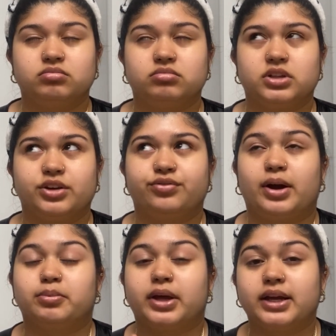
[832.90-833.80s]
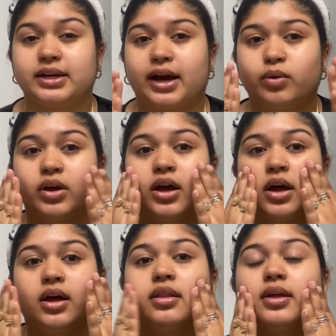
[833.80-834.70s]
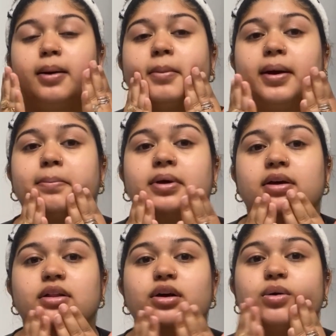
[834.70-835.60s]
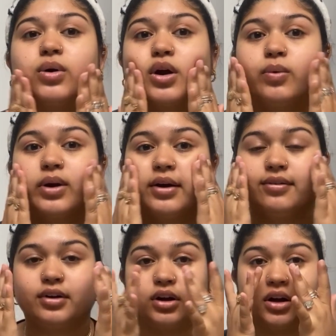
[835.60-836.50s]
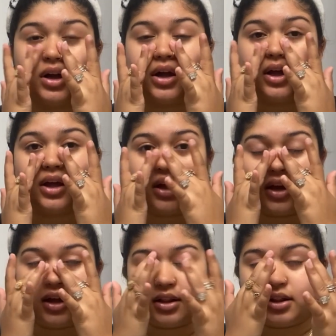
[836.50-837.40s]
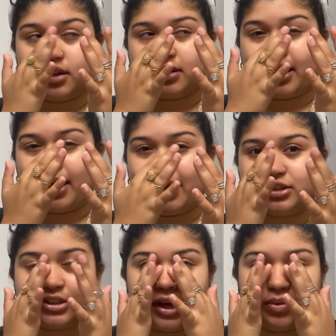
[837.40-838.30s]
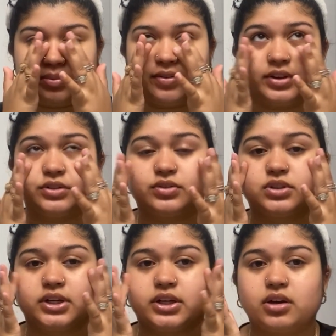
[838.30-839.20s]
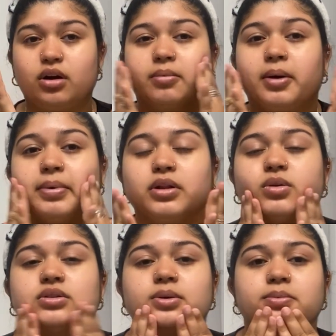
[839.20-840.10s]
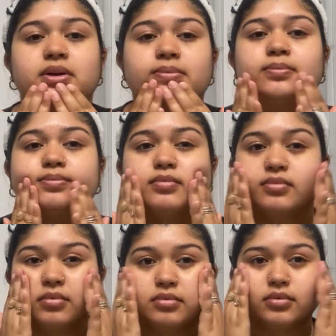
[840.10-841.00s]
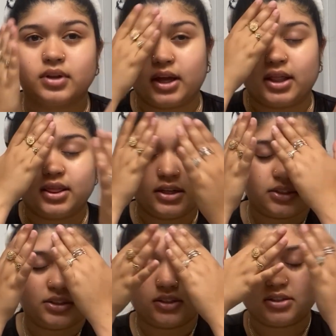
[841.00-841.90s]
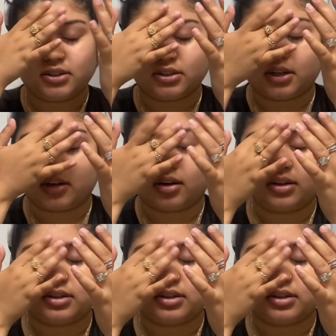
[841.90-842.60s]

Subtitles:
if I'm laying down, that my pillow or whatever, that I just hate when my face feels sticky on my pillow or something. And this does not cause